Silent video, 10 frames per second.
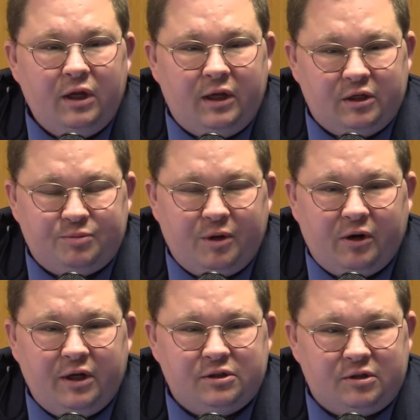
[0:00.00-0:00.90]

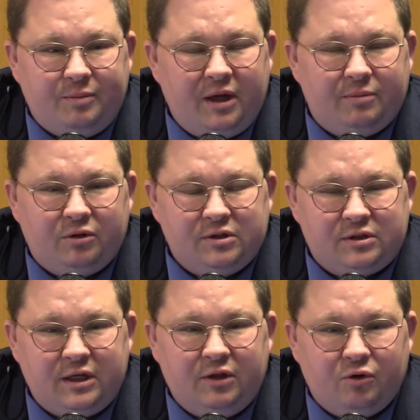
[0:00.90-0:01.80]
experience to be able to
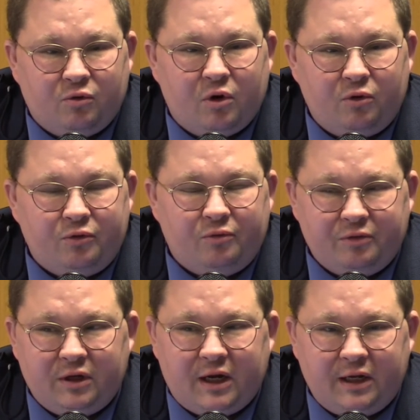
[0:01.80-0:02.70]
see the growth over
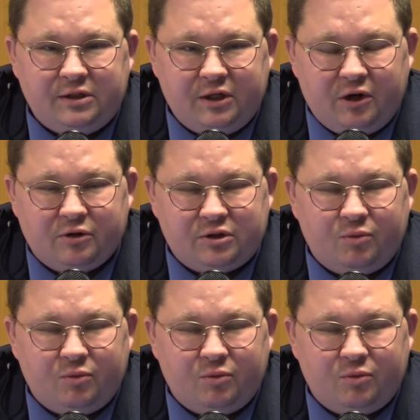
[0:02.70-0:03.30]
the 19 years that